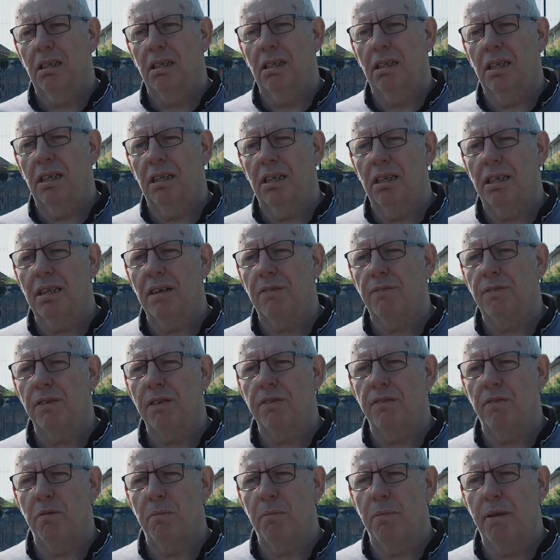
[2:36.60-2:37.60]
the
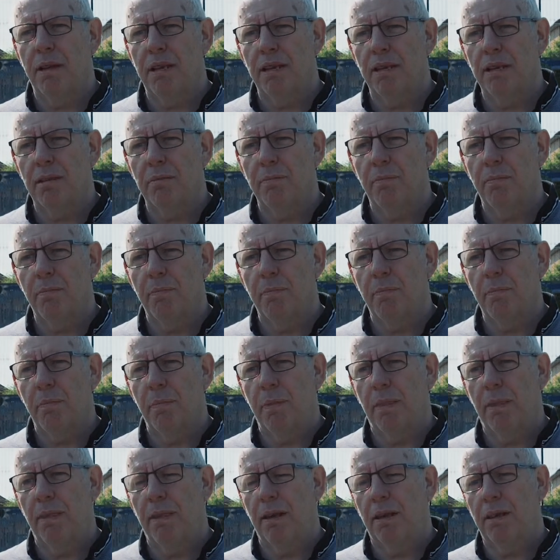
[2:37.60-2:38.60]
difference of opinion
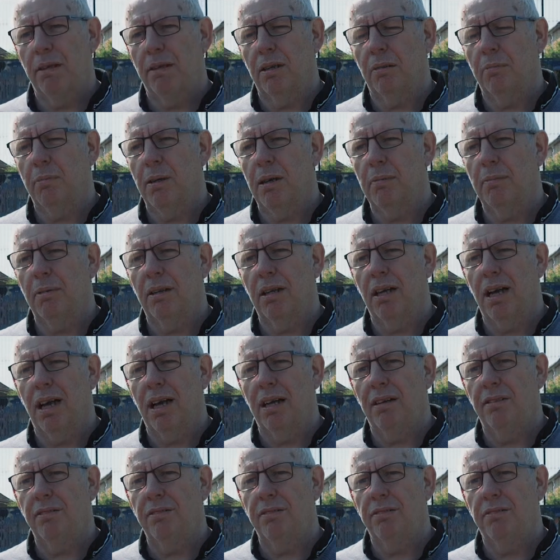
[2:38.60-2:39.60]
that people
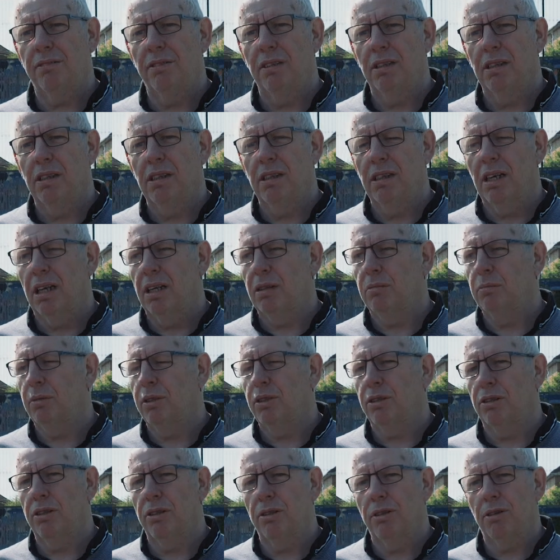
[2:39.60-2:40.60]
have and
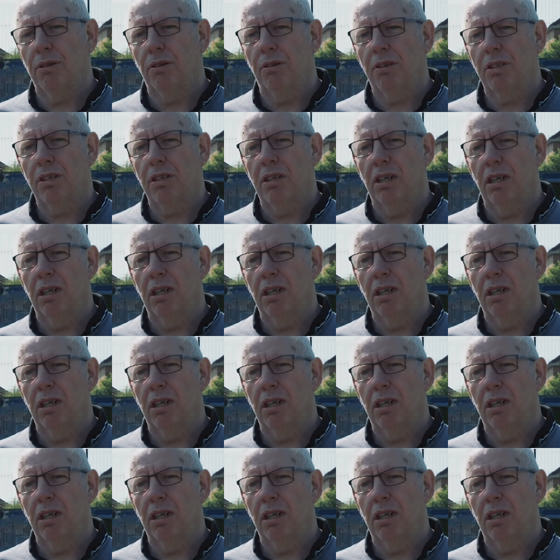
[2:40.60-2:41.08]
what their thoughts